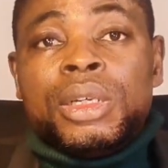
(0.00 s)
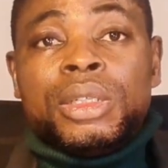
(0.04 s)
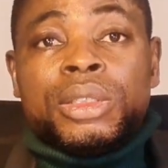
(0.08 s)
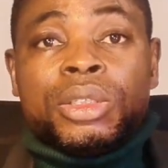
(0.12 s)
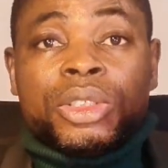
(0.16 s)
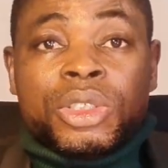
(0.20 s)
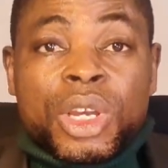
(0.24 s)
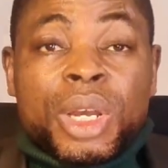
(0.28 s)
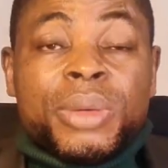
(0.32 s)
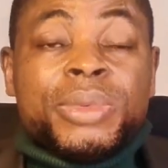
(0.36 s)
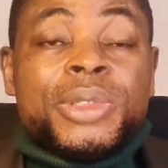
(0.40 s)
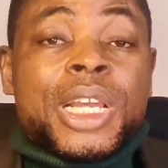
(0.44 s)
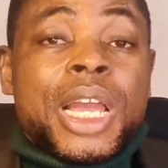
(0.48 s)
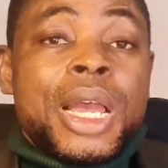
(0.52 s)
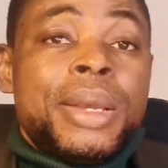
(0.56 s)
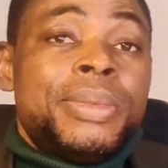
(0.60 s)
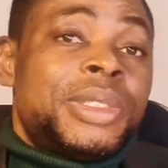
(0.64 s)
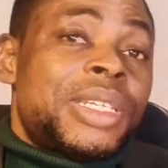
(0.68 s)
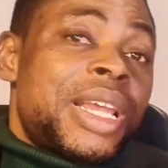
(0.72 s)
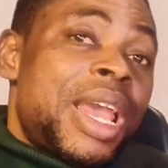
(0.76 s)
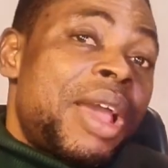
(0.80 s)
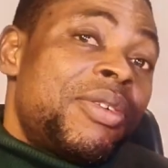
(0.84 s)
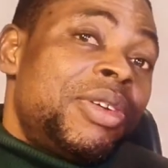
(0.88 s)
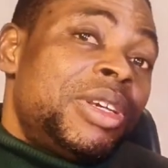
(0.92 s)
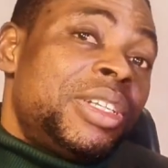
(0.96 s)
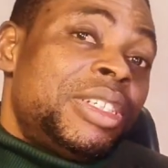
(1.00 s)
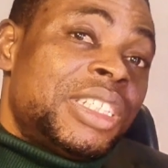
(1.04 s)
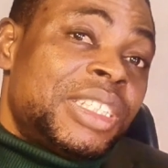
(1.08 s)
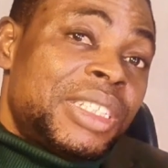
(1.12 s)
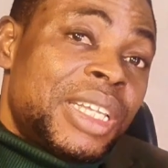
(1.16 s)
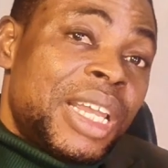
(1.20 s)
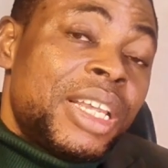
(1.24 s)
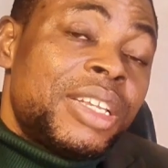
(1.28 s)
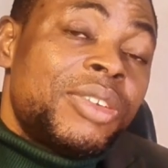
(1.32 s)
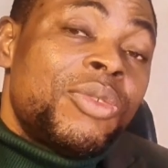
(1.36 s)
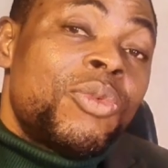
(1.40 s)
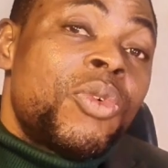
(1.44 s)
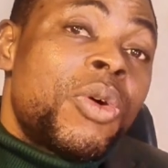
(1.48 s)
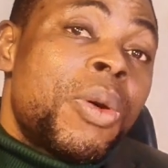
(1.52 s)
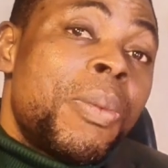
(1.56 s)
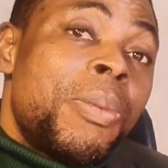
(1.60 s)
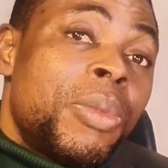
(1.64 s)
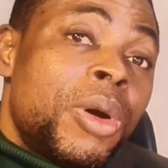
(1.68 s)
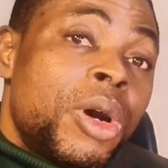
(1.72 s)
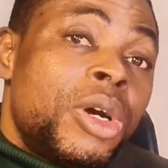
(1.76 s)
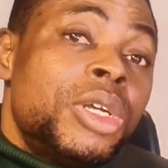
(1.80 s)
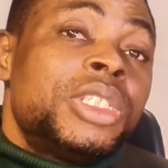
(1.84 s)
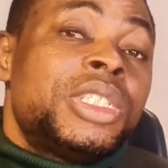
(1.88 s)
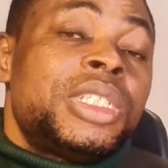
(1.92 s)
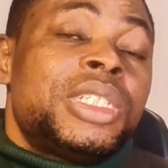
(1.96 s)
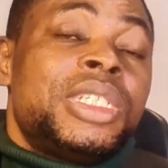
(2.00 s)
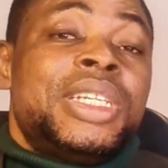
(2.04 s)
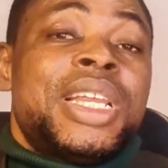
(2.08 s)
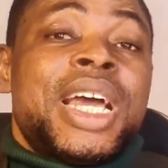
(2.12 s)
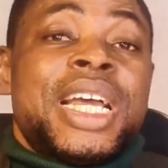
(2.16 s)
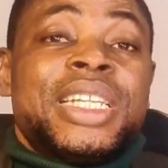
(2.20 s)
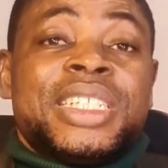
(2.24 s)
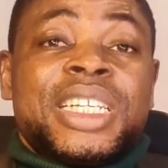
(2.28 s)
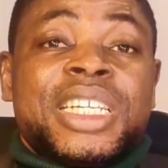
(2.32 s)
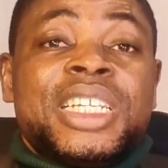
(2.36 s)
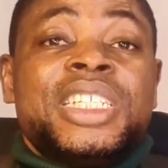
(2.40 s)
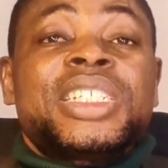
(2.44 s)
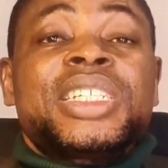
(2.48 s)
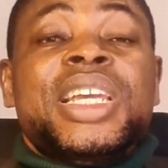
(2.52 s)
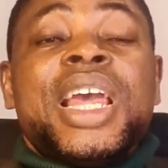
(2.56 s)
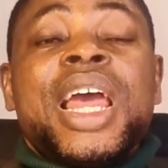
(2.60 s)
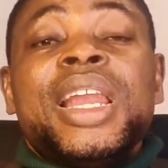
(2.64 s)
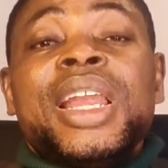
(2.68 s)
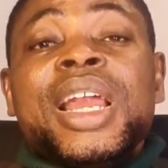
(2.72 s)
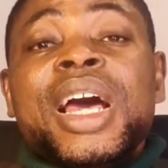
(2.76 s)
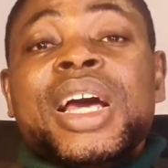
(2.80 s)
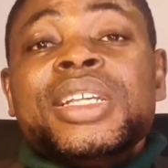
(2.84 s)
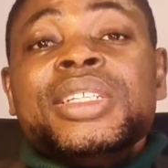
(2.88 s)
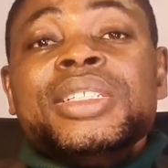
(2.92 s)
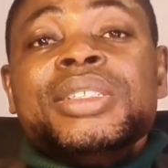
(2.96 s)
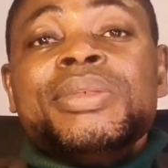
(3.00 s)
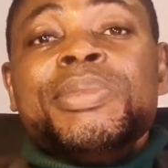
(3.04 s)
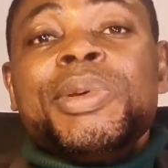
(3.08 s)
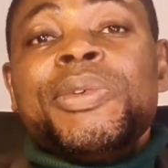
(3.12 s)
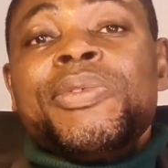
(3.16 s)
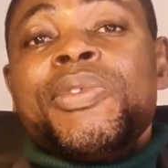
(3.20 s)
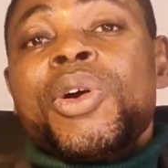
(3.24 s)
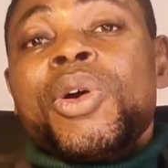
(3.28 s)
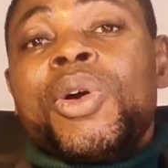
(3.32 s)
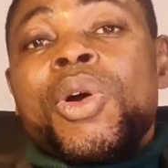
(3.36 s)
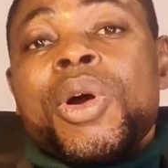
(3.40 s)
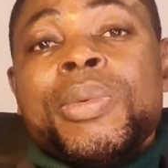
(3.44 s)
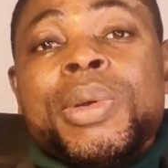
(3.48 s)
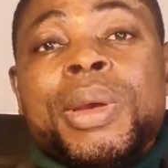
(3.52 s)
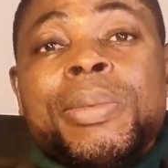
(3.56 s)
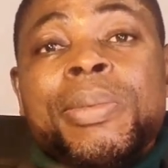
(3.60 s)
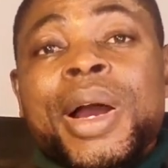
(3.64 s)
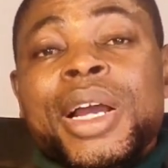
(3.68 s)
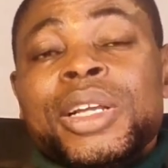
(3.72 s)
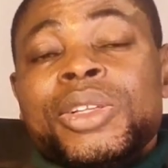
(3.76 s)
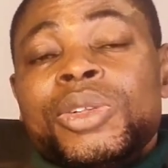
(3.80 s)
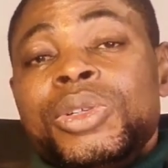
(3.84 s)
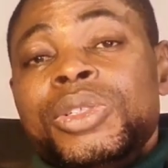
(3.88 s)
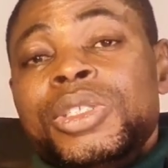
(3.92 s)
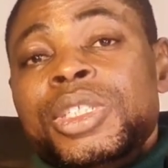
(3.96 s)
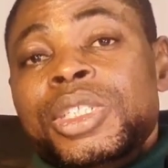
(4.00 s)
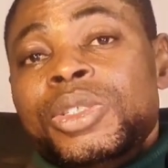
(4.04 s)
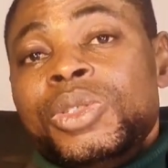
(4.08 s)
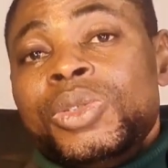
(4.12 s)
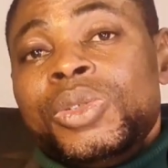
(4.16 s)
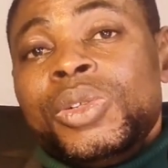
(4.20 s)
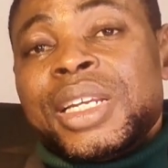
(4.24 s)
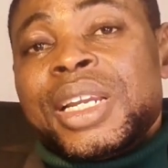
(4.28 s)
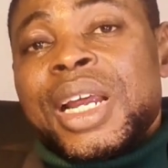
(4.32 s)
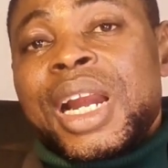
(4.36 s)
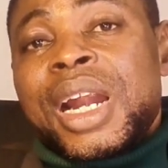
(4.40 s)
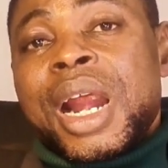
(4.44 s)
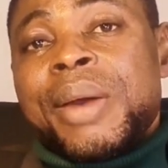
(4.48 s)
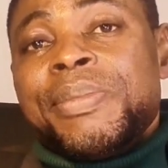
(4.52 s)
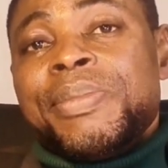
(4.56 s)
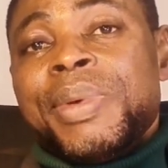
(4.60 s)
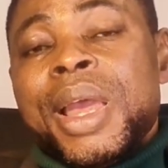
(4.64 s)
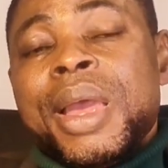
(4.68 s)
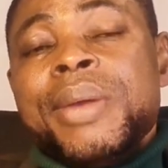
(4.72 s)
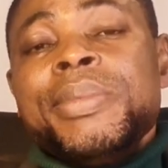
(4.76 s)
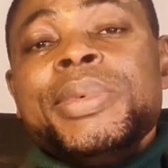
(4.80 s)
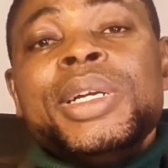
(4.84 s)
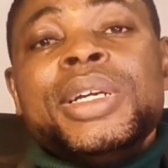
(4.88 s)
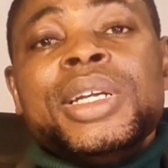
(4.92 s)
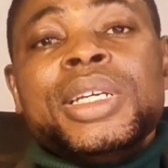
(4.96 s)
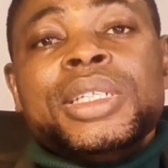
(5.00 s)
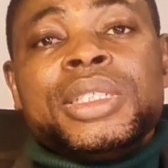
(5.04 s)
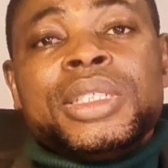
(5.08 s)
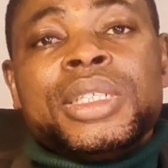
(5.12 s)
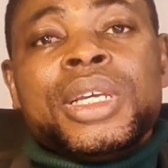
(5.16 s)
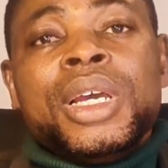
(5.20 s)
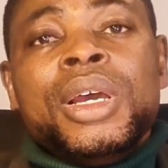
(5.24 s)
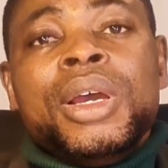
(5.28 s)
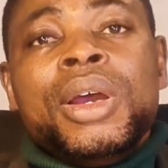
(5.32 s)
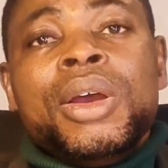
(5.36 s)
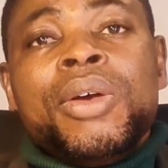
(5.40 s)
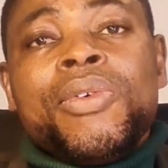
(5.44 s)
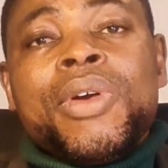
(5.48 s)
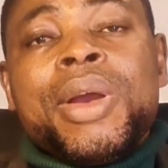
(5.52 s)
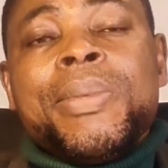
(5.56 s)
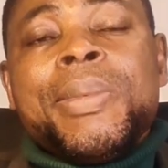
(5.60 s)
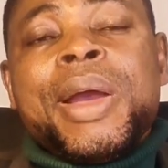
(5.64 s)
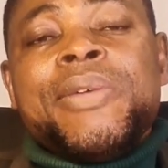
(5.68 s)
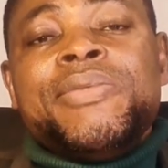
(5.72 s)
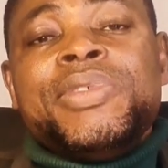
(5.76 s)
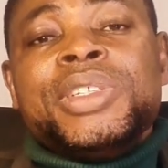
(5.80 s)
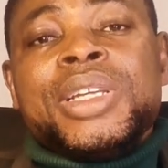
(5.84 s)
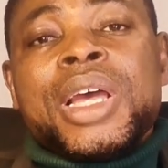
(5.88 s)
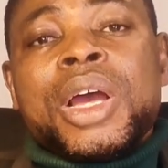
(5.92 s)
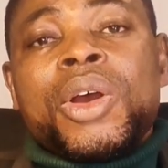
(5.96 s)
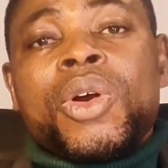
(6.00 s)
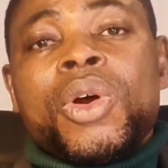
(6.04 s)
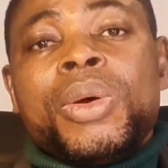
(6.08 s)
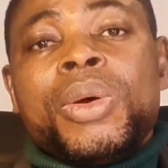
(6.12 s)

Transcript: Sometimes I will stay 1 month in that Kish Island before coming back to the United Arab Emirates, where my visa